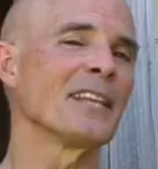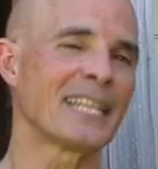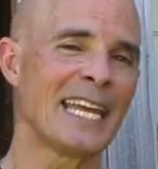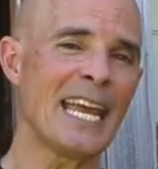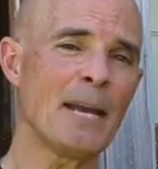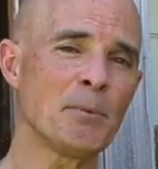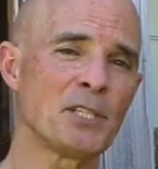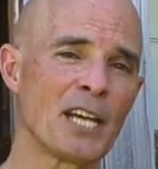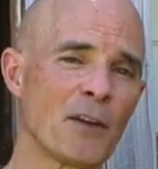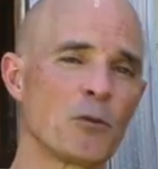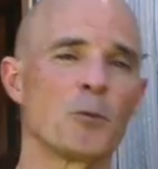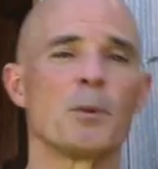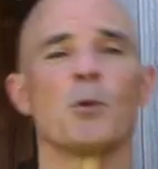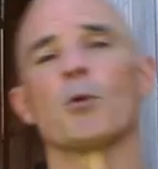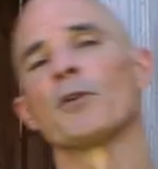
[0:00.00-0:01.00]
camshaft
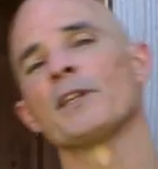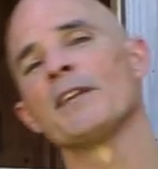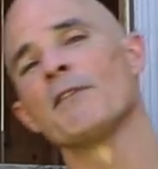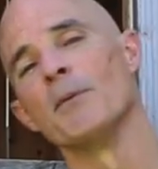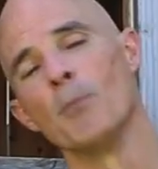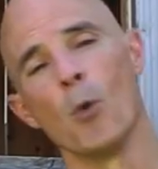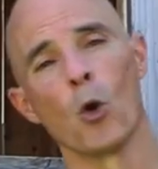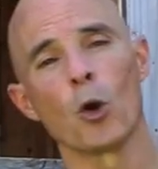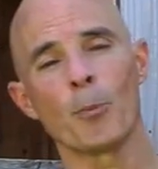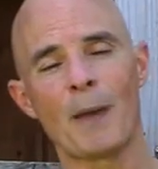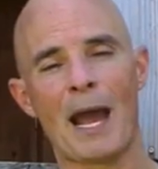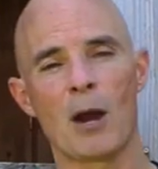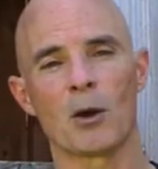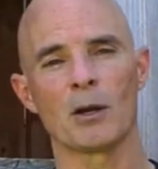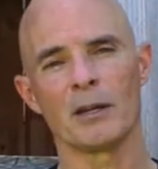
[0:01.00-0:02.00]
would be worth even more
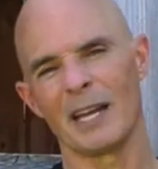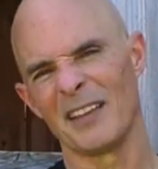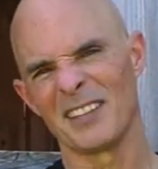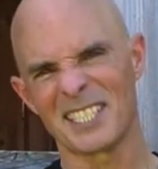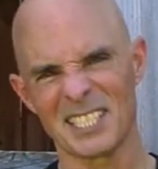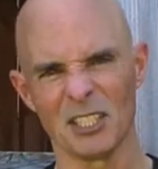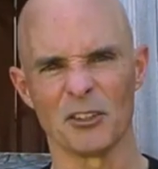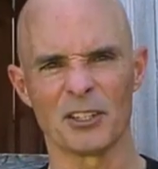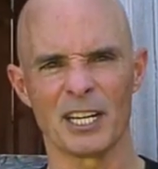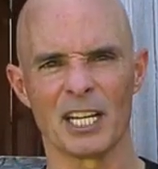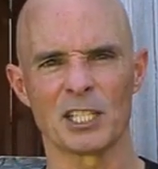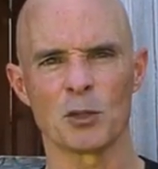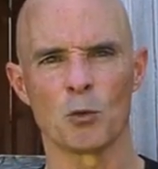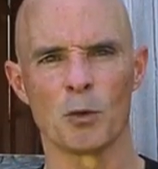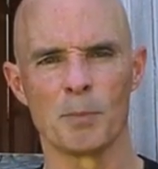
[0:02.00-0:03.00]
power and the cylinder
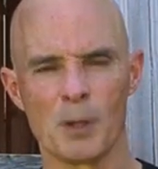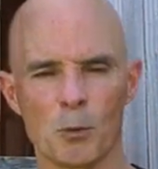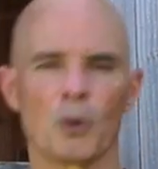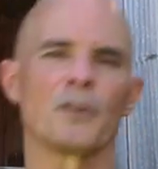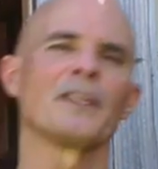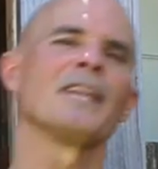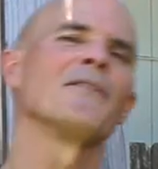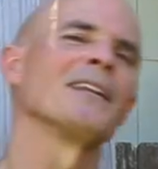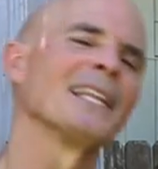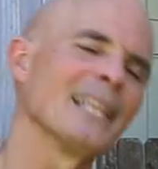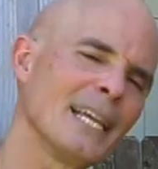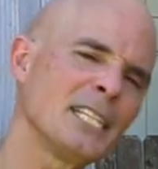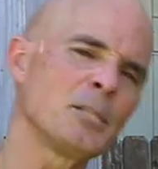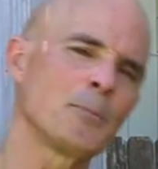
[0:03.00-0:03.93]
heads would be worth even less